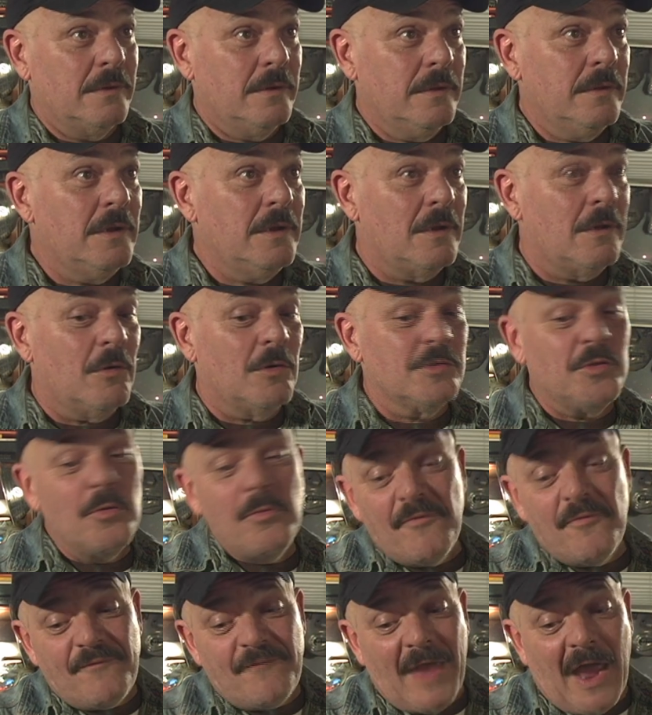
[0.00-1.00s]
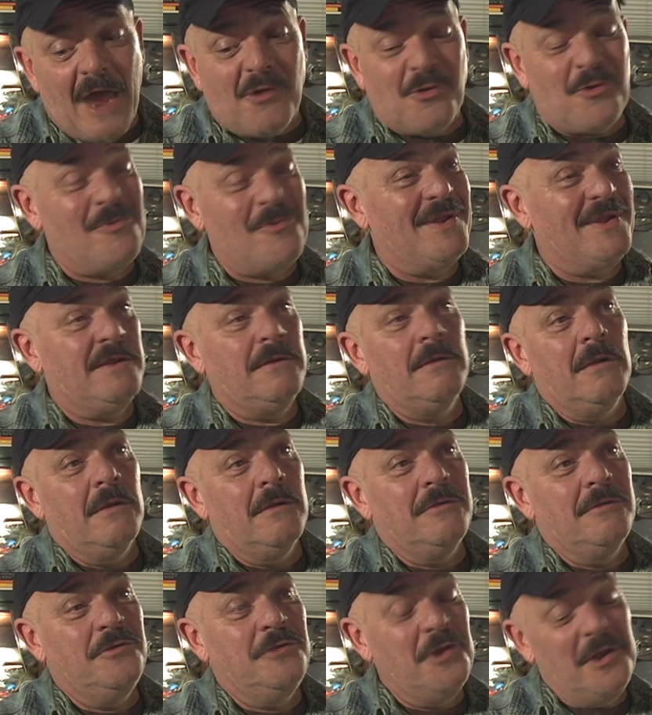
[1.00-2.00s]
You know, or do it for heroin.
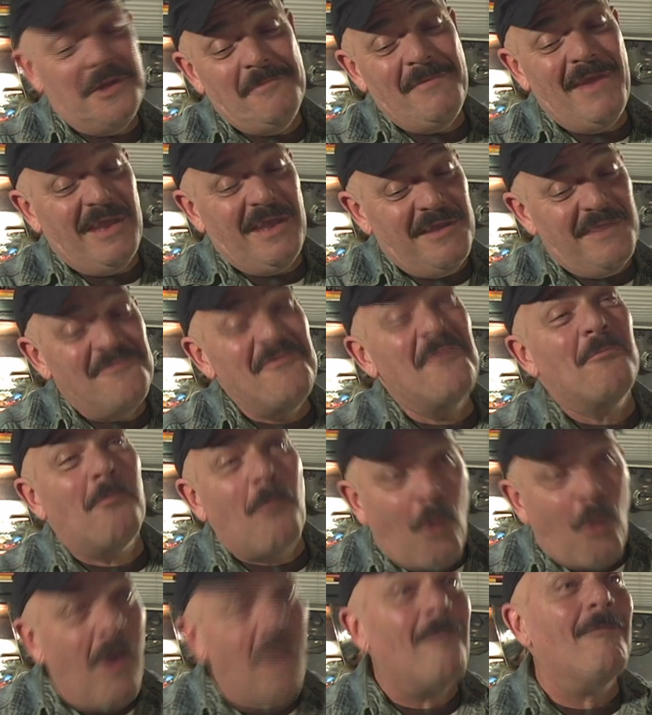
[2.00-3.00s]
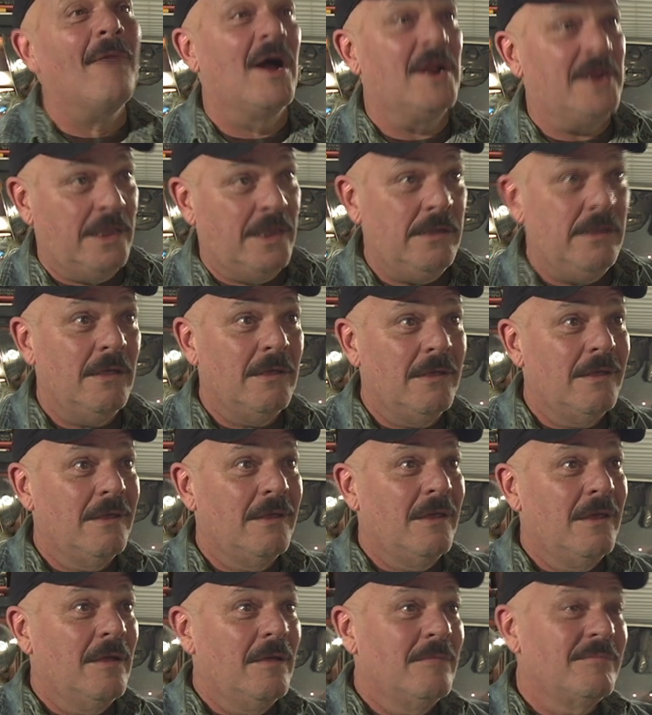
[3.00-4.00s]
You're going to make even more money.
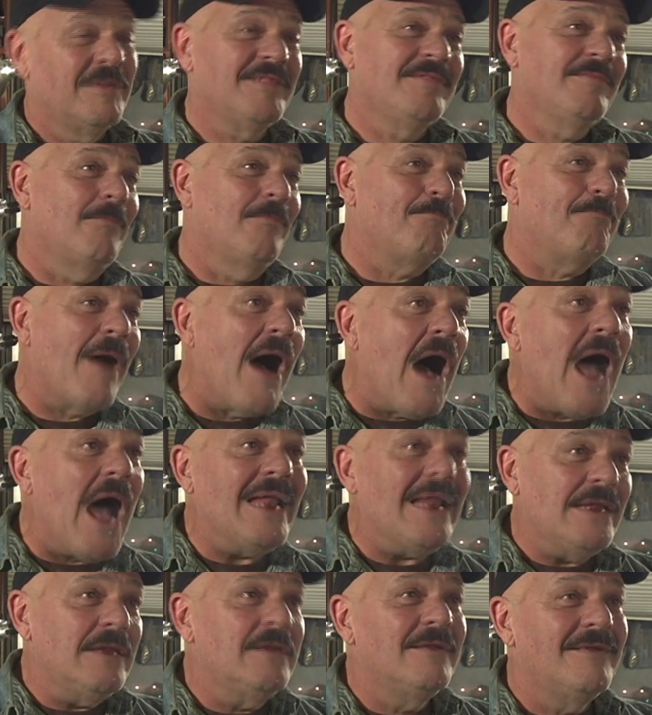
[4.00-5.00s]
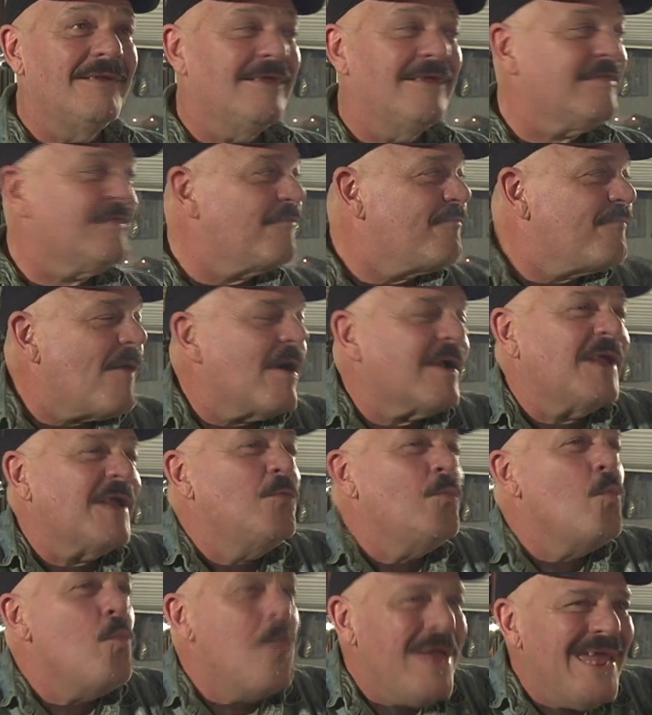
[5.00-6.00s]
But pot, it's a
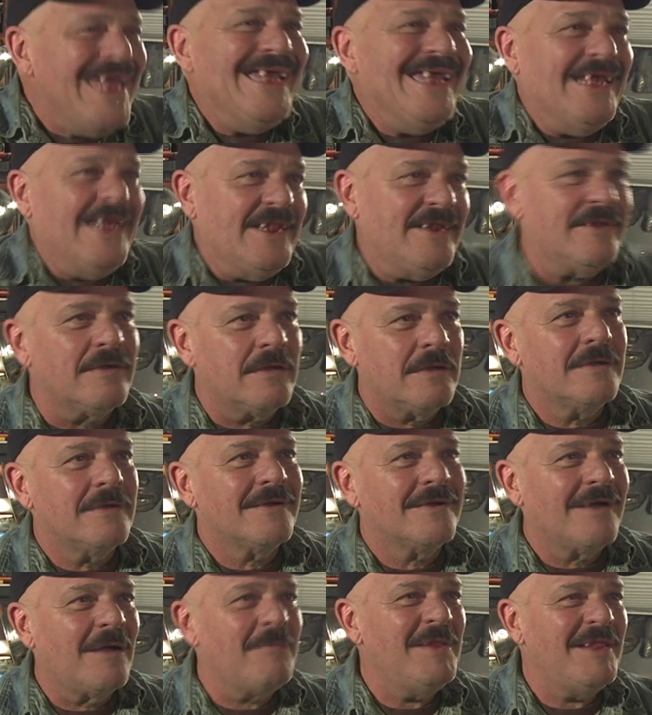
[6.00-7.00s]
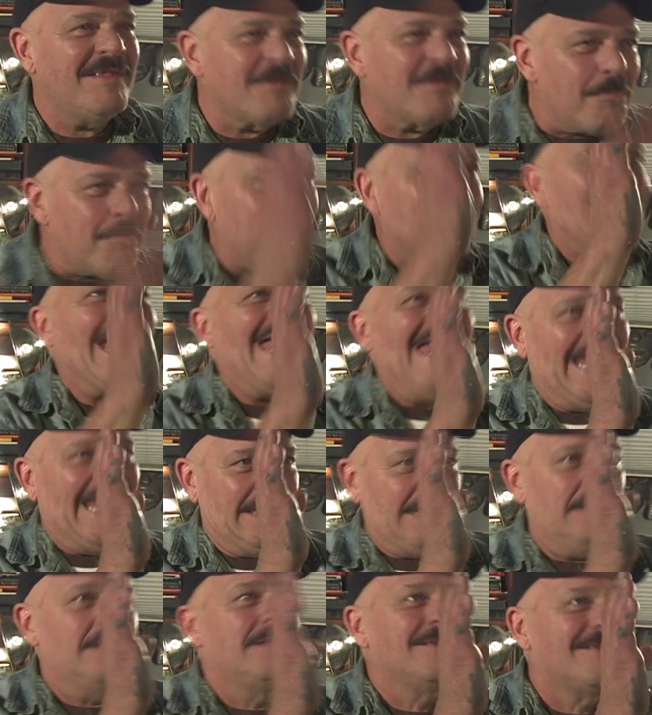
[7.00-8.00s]
fucking weed. I mean, it's a plant.
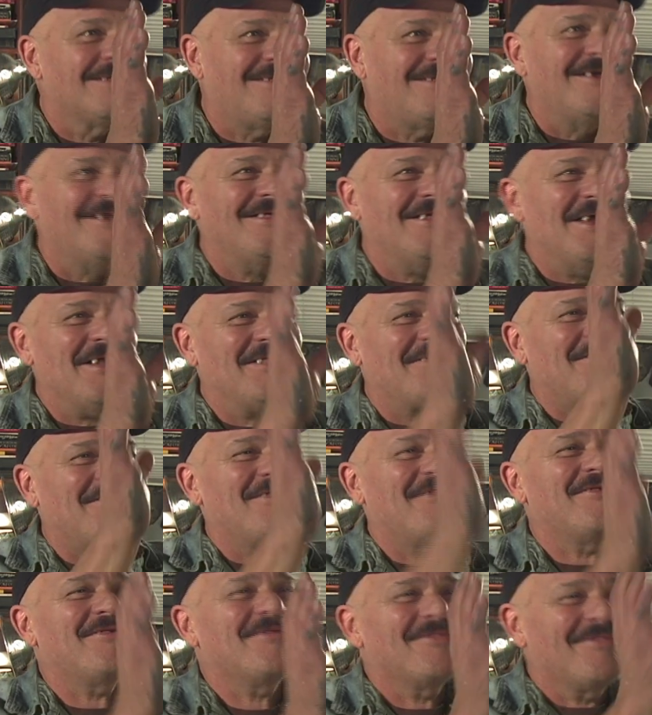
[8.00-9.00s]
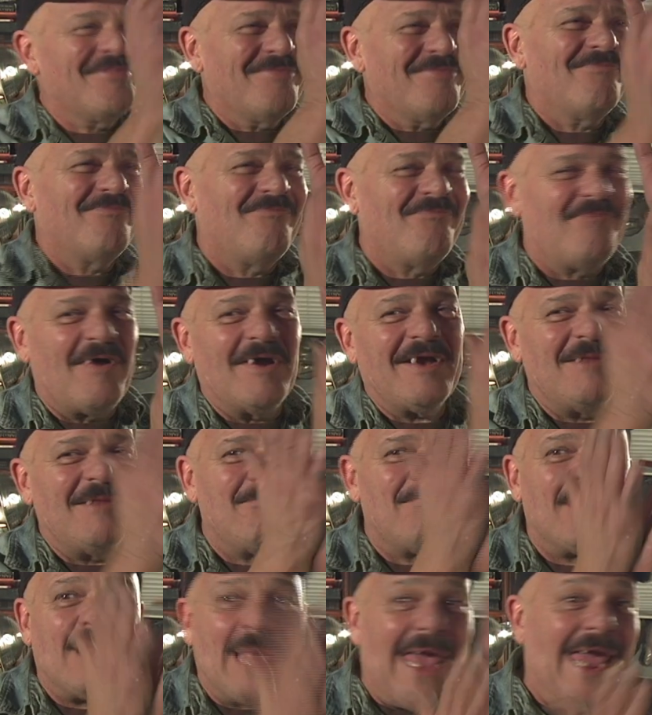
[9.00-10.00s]
It's this fucking
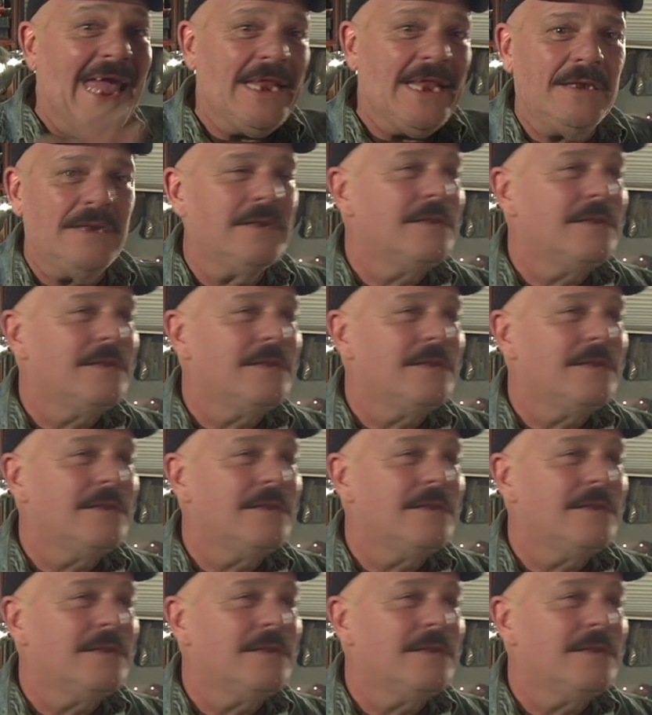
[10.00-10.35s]
plant.